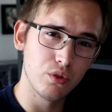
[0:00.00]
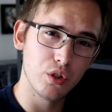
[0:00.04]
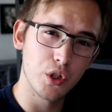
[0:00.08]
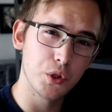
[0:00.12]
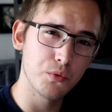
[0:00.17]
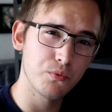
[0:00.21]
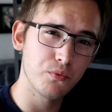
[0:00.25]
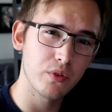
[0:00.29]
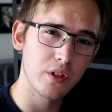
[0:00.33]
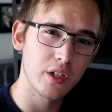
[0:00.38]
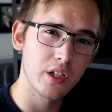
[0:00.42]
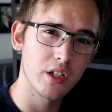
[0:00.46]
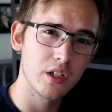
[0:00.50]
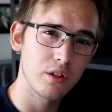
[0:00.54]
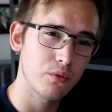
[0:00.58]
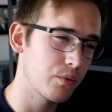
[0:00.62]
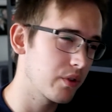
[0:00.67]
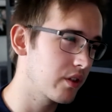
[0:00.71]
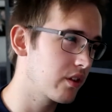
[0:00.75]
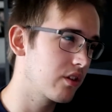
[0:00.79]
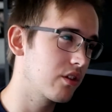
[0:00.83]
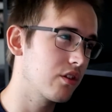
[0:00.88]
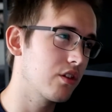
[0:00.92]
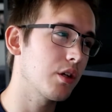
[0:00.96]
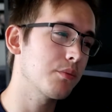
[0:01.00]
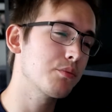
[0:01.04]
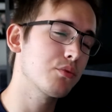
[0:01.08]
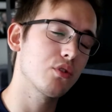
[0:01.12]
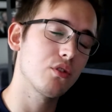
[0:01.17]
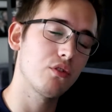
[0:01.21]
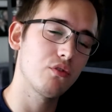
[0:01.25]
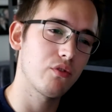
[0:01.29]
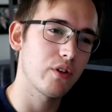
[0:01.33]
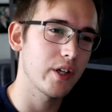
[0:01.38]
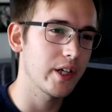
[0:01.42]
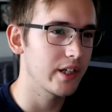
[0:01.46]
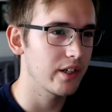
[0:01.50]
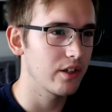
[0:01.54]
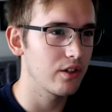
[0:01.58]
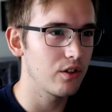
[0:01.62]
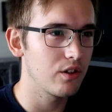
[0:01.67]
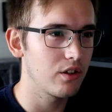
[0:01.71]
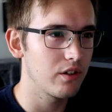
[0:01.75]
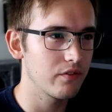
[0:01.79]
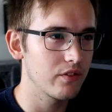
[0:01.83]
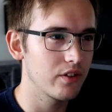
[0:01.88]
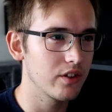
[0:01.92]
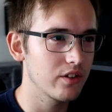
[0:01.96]
hopefully, with nuptial fight and
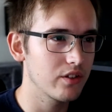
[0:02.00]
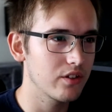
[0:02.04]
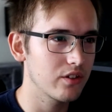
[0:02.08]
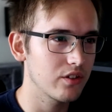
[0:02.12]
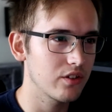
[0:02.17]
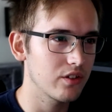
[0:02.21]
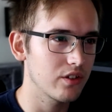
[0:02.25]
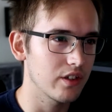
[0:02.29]
all of this.